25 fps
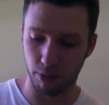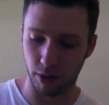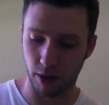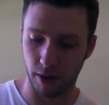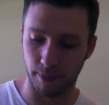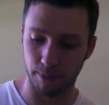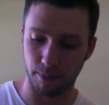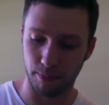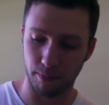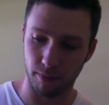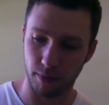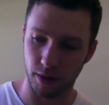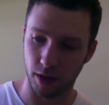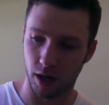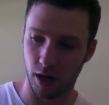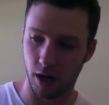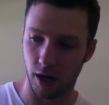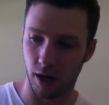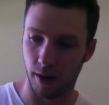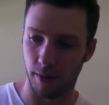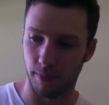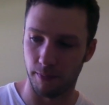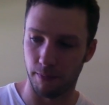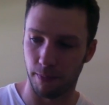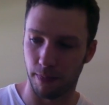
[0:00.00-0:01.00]
but
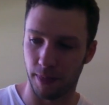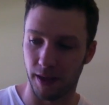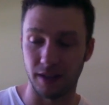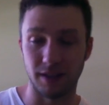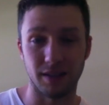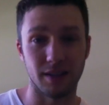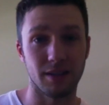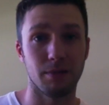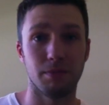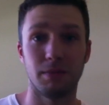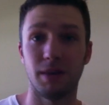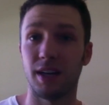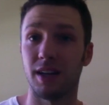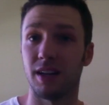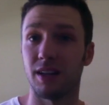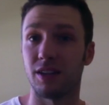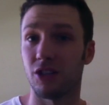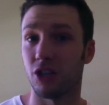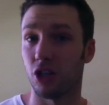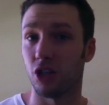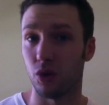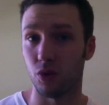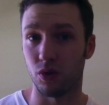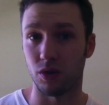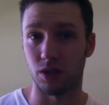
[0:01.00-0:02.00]
that doesn't mean
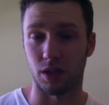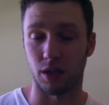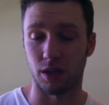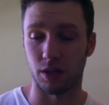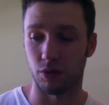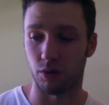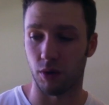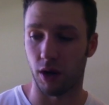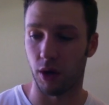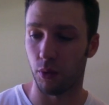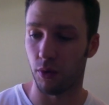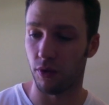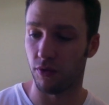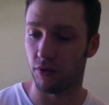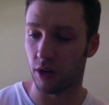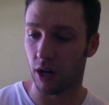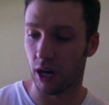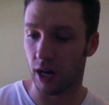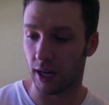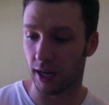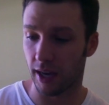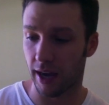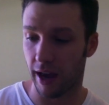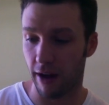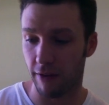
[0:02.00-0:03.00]
it's useless, right? We've
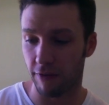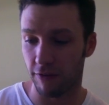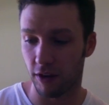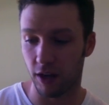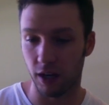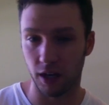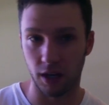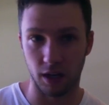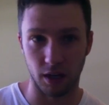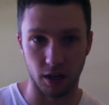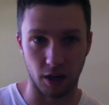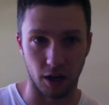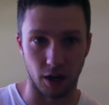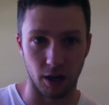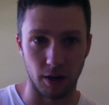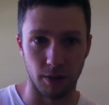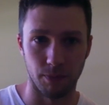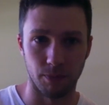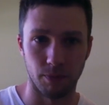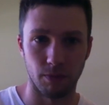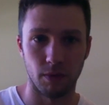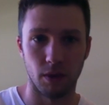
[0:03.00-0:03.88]
got caffeine in here.